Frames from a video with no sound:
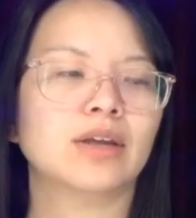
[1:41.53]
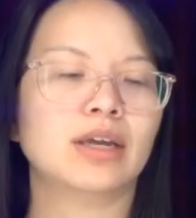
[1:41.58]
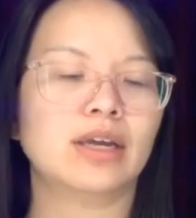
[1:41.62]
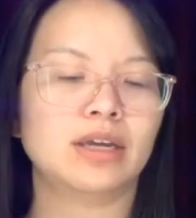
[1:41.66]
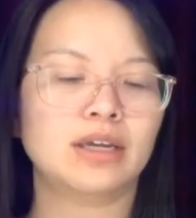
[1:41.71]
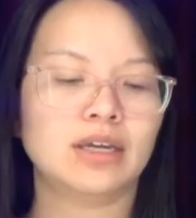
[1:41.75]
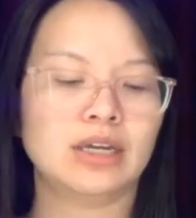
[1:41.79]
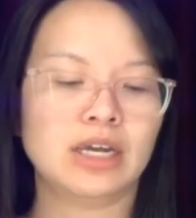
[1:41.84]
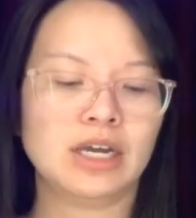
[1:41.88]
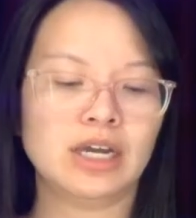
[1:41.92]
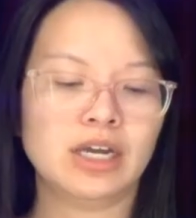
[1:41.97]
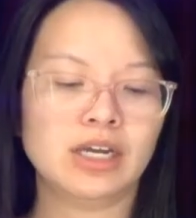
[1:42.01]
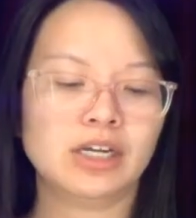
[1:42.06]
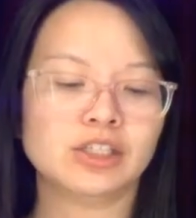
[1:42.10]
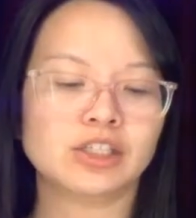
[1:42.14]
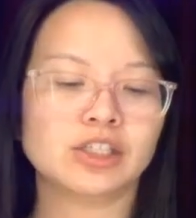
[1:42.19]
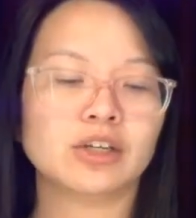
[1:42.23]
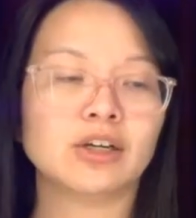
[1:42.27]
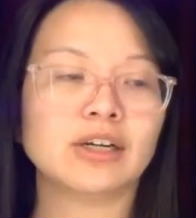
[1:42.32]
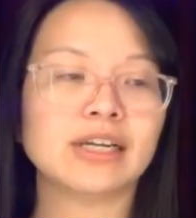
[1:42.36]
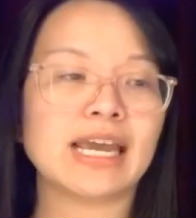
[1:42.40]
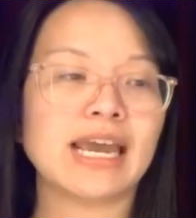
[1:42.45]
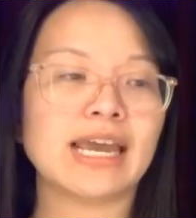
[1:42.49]
Okay.
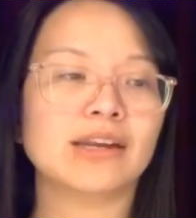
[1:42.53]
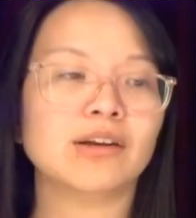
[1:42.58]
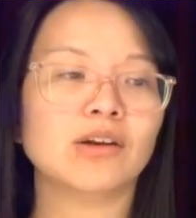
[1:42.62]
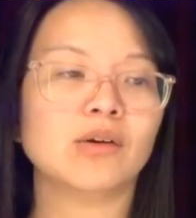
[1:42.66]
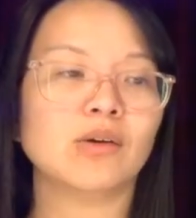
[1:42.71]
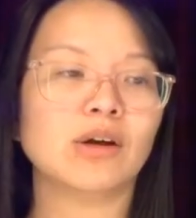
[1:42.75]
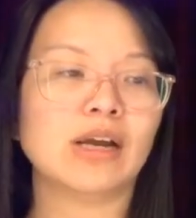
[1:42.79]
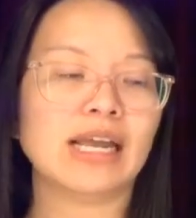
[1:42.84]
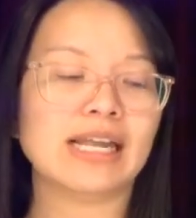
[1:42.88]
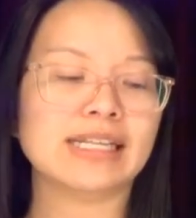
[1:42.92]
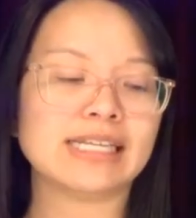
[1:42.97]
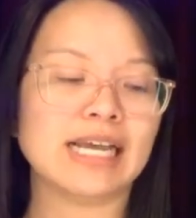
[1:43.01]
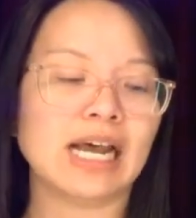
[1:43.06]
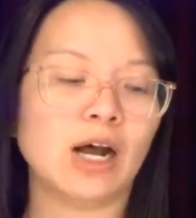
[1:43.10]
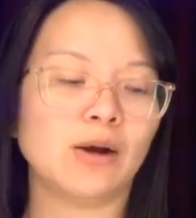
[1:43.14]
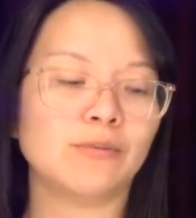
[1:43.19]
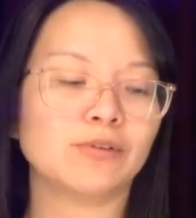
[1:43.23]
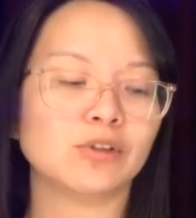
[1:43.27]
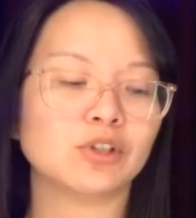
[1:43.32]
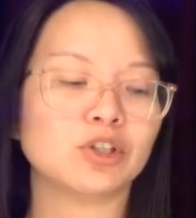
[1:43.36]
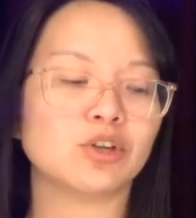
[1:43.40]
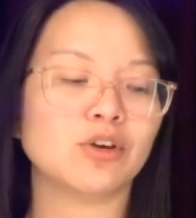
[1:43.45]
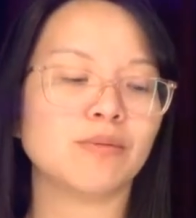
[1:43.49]
So again, it's
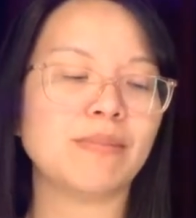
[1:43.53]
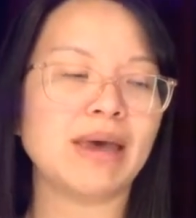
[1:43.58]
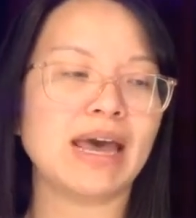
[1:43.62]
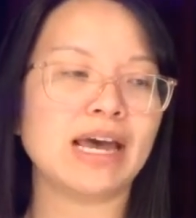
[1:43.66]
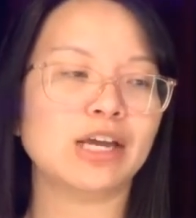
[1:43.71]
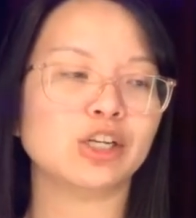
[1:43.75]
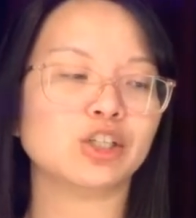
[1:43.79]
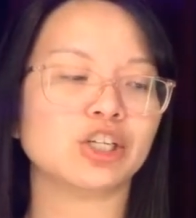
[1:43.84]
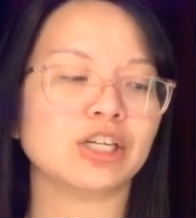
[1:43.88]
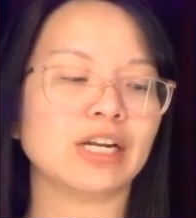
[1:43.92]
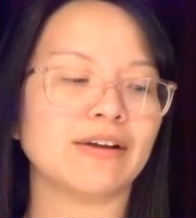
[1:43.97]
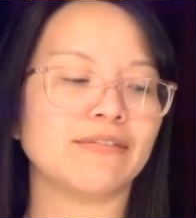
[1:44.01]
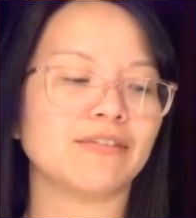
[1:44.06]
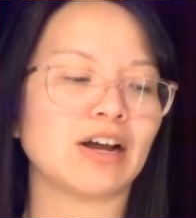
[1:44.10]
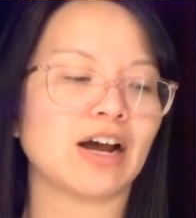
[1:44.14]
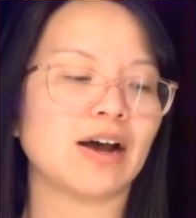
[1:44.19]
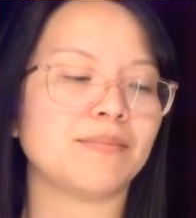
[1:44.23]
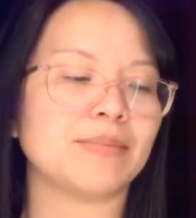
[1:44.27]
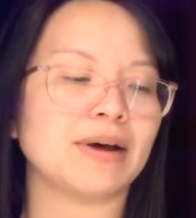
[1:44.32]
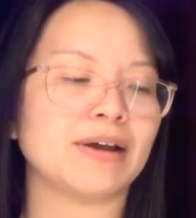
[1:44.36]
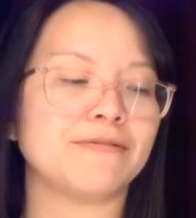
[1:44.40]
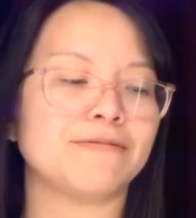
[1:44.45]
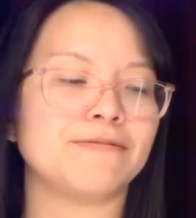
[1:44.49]
helpful to imagine I've
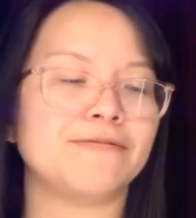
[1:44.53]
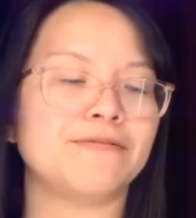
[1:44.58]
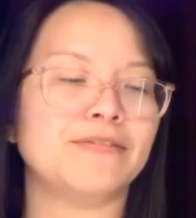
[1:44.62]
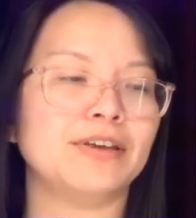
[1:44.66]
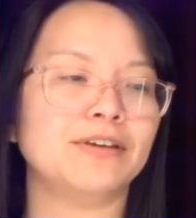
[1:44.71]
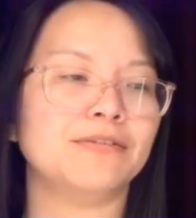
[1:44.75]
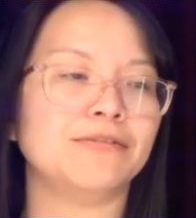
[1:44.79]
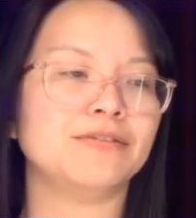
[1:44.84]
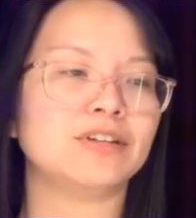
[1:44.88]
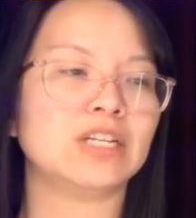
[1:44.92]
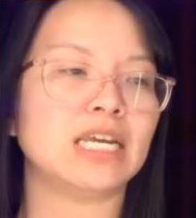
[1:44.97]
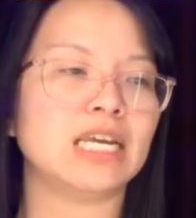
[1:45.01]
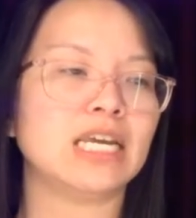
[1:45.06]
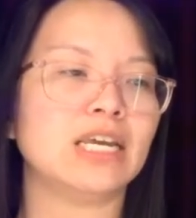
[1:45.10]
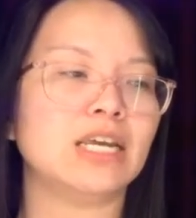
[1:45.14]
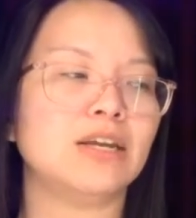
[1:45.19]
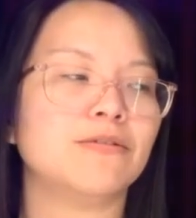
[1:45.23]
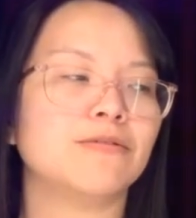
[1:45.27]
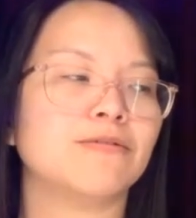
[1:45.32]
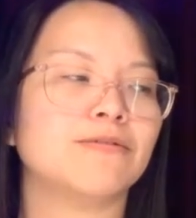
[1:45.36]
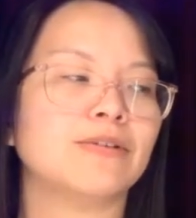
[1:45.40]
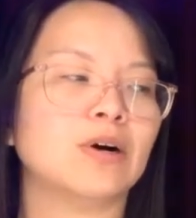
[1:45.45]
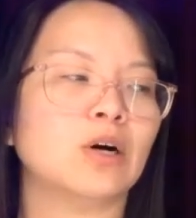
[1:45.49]
got my
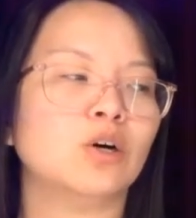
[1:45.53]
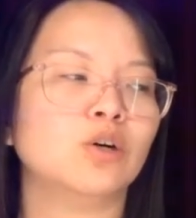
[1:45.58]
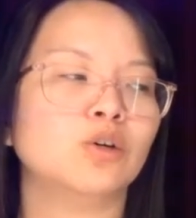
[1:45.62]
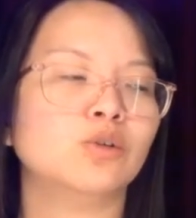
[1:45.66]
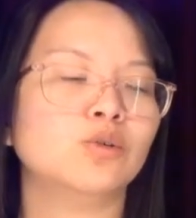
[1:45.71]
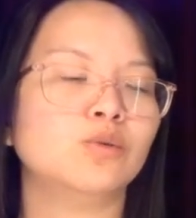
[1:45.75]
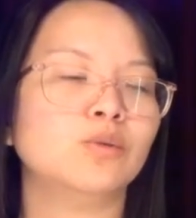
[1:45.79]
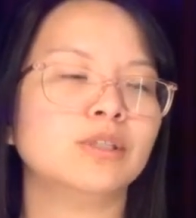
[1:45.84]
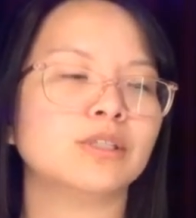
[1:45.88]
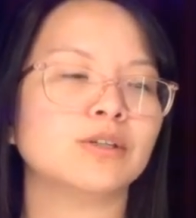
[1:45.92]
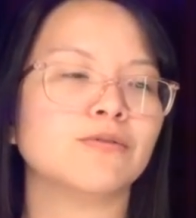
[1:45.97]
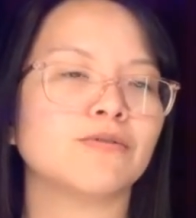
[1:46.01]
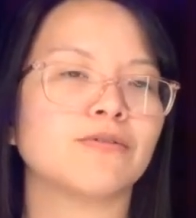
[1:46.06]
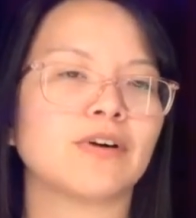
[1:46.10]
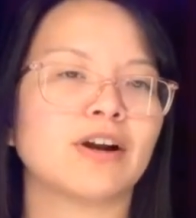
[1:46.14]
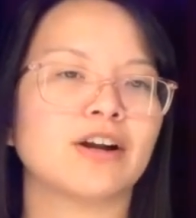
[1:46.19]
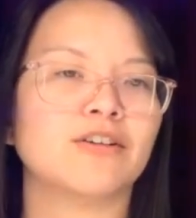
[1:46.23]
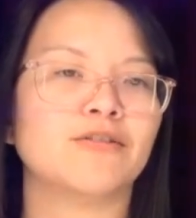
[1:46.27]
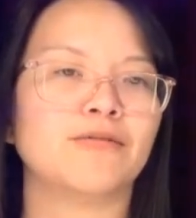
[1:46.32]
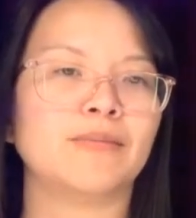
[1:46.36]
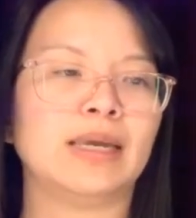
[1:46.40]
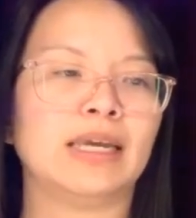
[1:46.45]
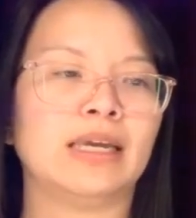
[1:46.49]
50 phones in
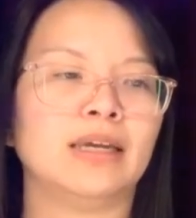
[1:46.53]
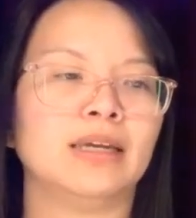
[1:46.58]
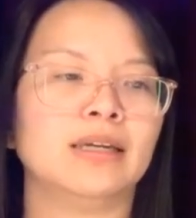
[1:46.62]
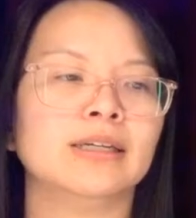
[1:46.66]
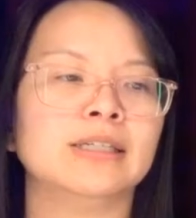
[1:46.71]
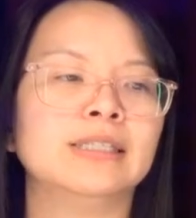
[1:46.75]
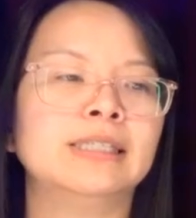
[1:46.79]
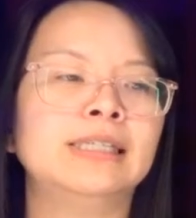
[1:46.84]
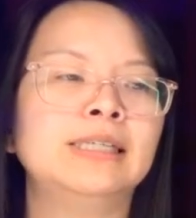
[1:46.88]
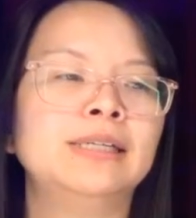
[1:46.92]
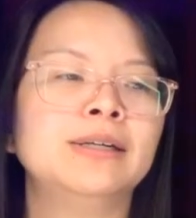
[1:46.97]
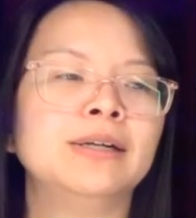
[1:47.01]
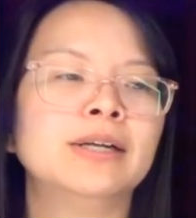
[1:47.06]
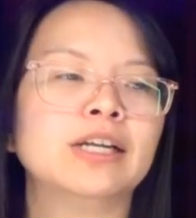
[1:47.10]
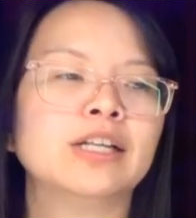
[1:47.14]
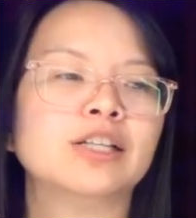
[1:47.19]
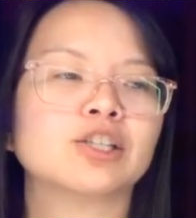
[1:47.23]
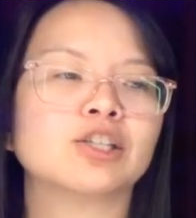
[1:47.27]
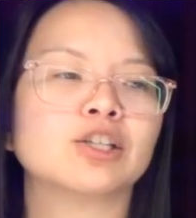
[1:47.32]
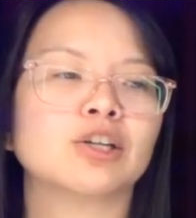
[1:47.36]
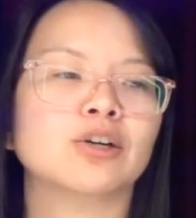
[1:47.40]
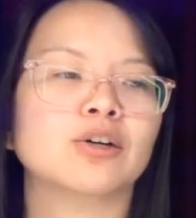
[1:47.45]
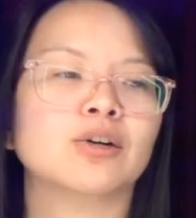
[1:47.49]
front of me.
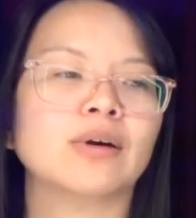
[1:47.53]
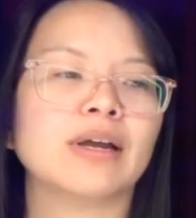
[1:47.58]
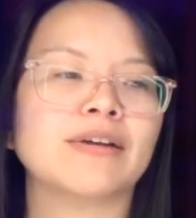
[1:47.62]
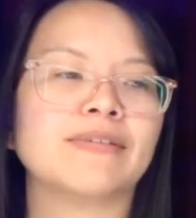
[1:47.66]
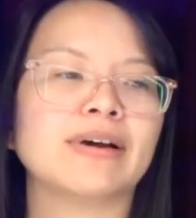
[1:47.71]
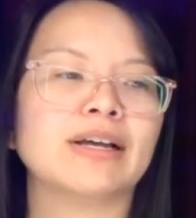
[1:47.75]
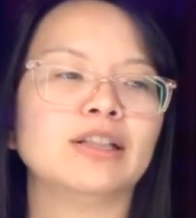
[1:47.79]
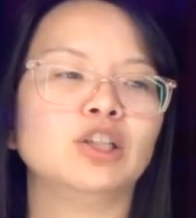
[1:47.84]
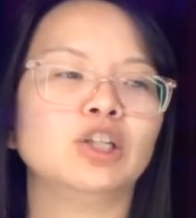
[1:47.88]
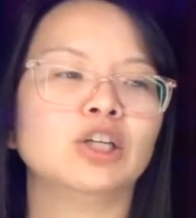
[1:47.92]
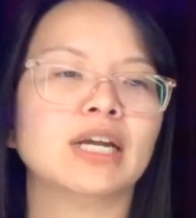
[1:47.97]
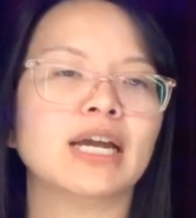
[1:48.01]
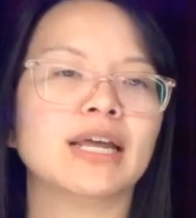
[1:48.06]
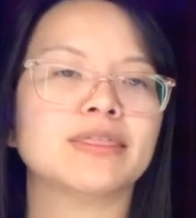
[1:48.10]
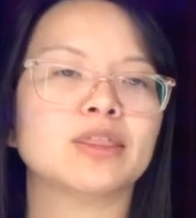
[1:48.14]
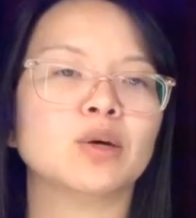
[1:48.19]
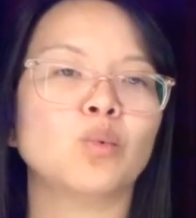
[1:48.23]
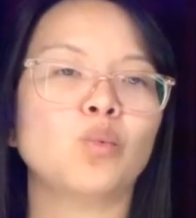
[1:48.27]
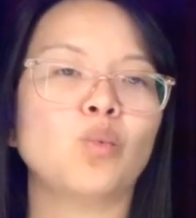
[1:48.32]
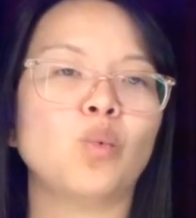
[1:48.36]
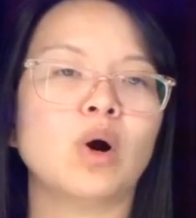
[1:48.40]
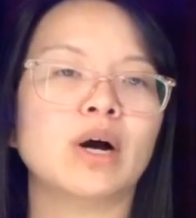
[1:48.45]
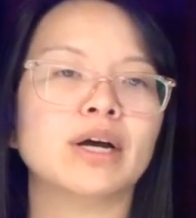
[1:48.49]
And so if I look at
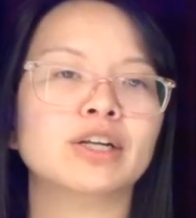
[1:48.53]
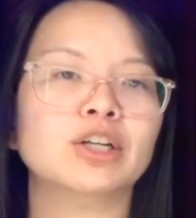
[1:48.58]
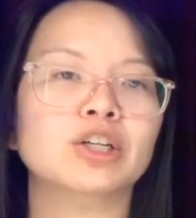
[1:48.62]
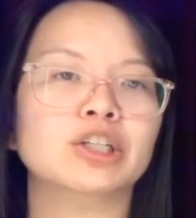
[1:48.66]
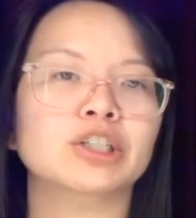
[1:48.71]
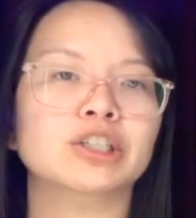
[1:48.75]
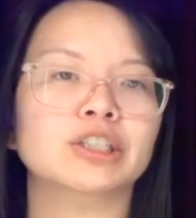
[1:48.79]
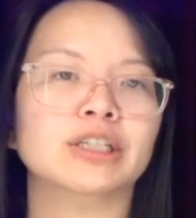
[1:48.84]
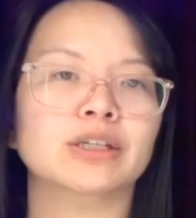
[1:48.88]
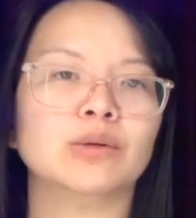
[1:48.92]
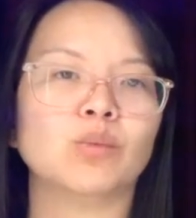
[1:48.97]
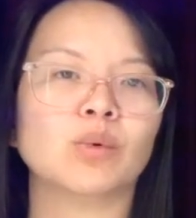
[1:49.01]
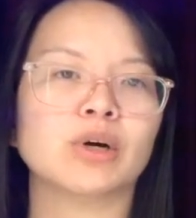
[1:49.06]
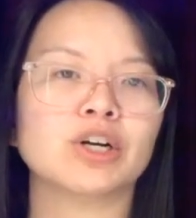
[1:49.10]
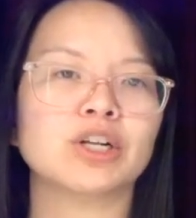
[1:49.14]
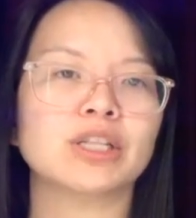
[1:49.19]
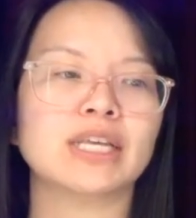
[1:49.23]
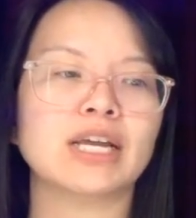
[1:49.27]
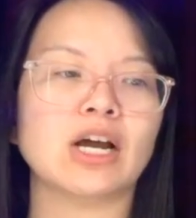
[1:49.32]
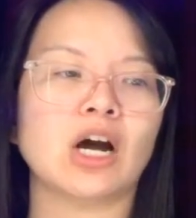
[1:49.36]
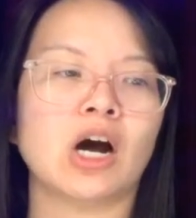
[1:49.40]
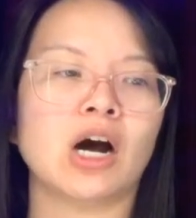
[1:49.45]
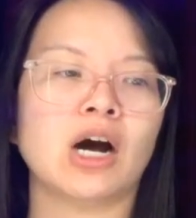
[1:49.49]
the one good, what are
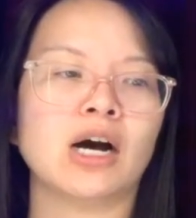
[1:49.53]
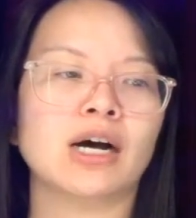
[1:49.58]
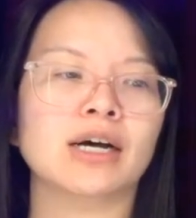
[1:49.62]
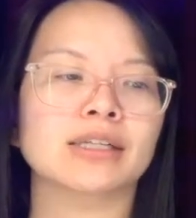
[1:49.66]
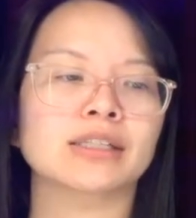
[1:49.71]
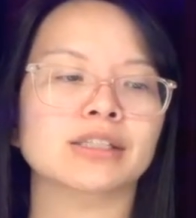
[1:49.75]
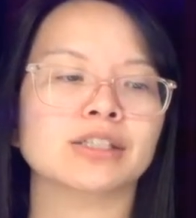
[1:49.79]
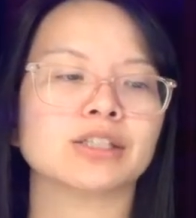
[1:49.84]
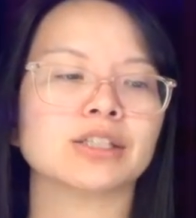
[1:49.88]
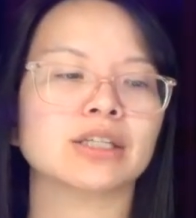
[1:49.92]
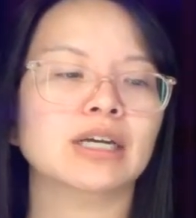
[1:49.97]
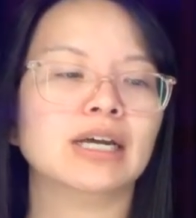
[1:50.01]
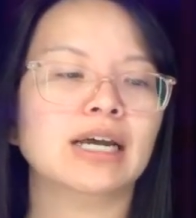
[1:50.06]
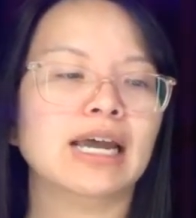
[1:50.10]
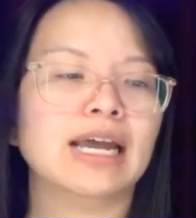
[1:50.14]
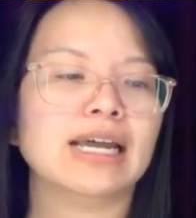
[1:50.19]
the odds?